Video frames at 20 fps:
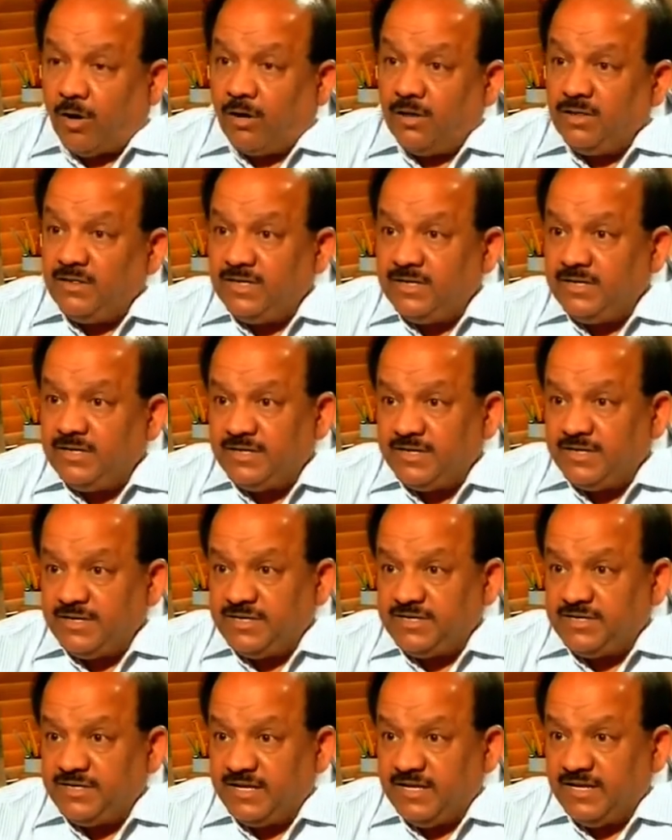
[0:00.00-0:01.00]
all the
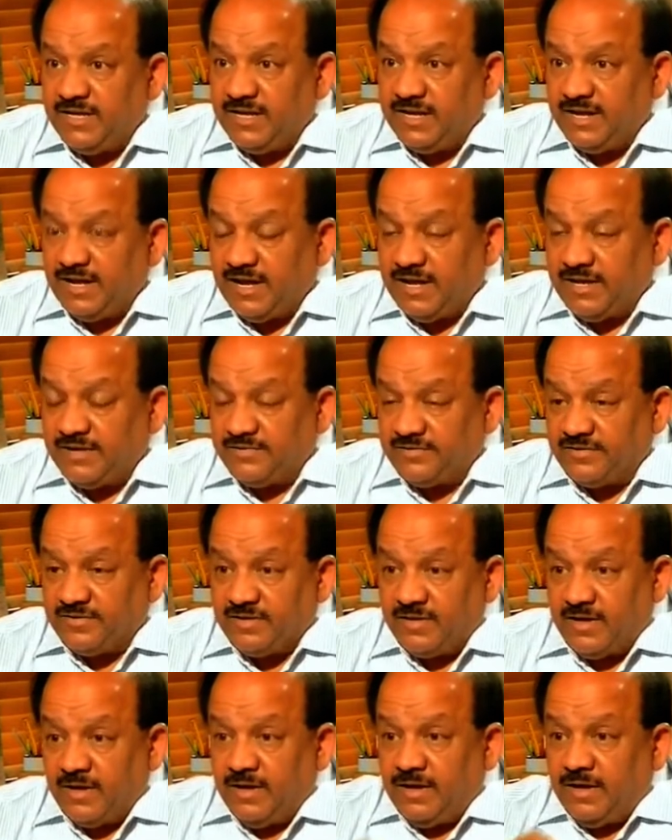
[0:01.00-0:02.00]
international
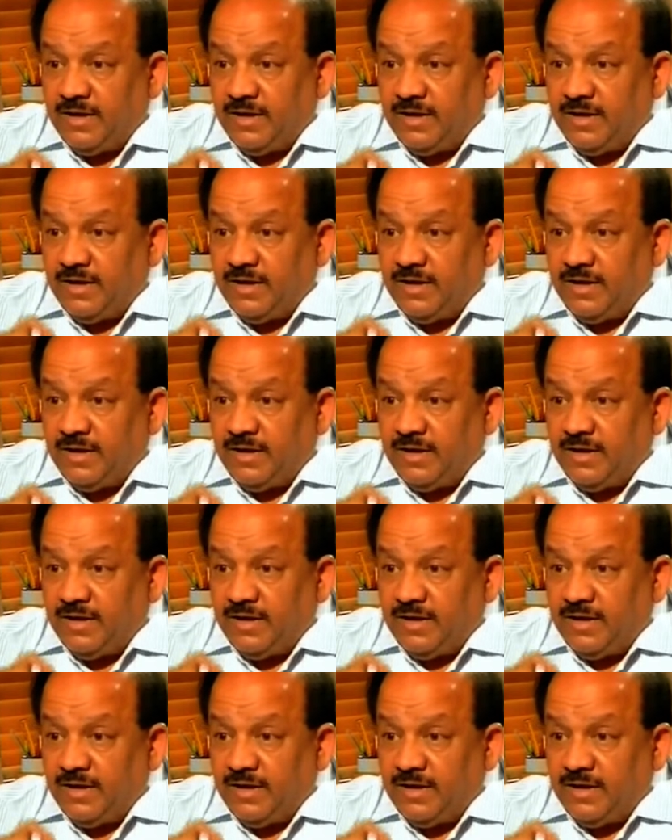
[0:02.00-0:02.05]
airlines,